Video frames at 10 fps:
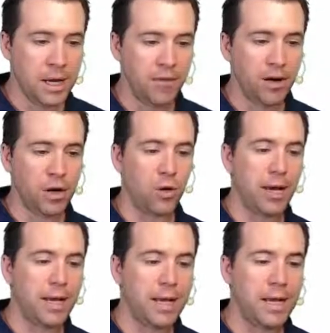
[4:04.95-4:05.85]
If I go
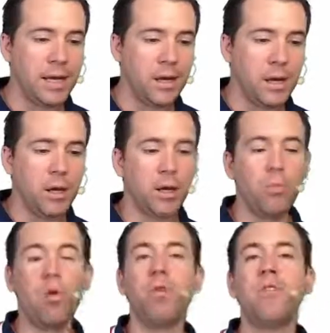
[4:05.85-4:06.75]
in here, you
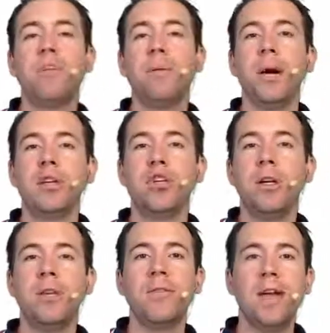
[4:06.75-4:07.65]
won't see much
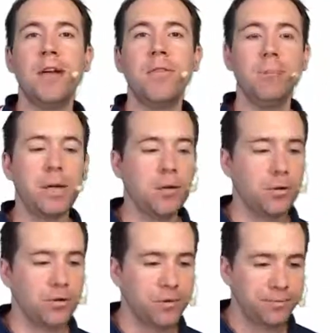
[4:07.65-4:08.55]
in this case
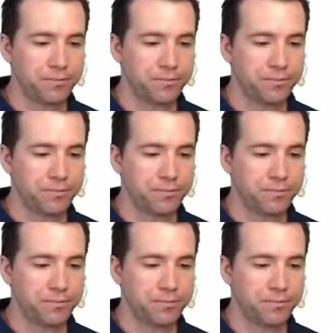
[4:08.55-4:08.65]
because